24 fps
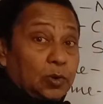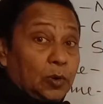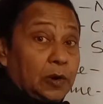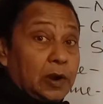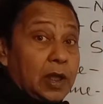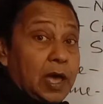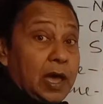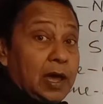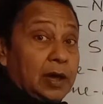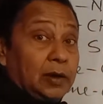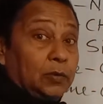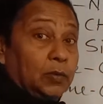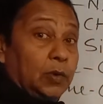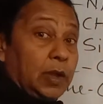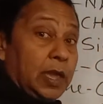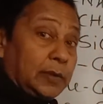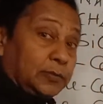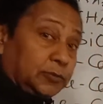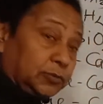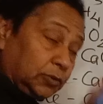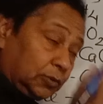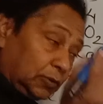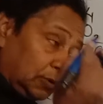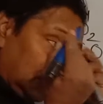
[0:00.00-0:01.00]
soda, we
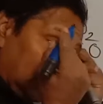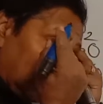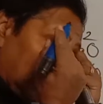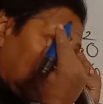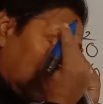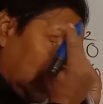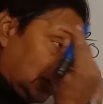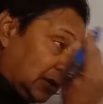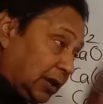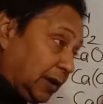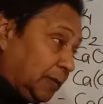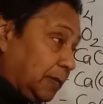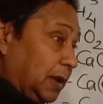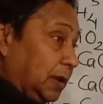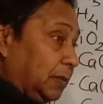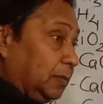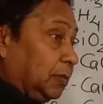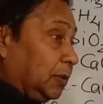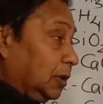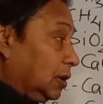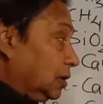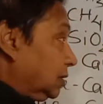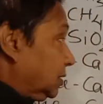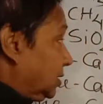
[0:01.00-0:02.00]
have to
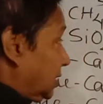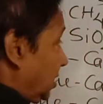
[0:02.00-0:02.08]
remember